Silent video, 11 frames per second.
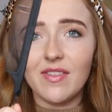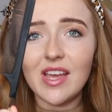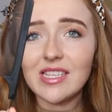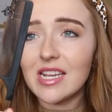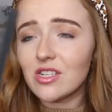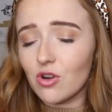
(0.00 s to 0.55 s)

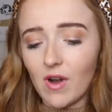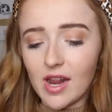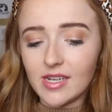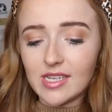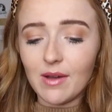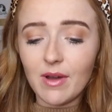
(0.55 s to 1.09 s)
This is
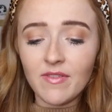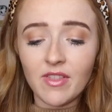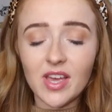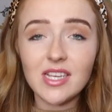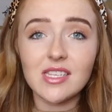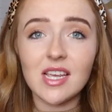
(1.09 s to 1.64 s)
great, however,
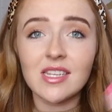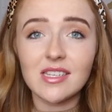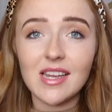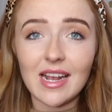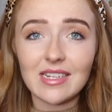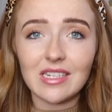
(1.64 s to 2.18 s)
this is
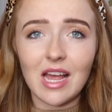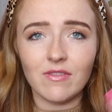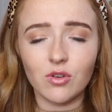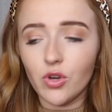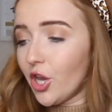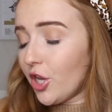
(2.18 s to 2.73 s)
next
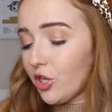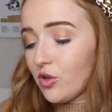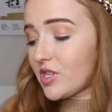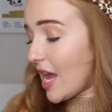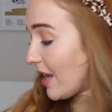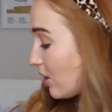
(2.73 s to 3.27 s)
level. You
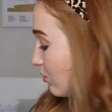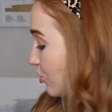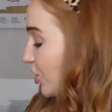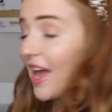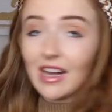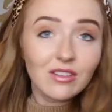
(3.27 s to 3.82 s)
take your
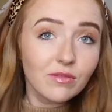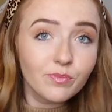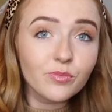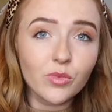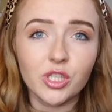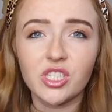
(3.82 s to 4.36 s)
gel,
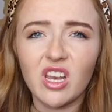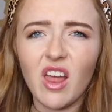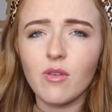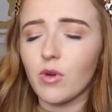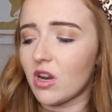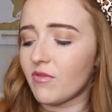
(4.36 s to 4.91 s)
which is
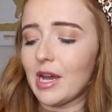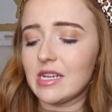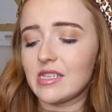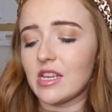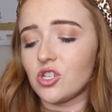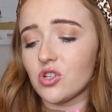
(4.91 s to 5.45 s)
another one of my
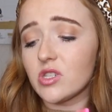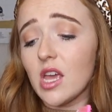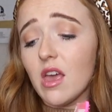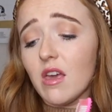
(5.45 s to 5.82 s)
essentials.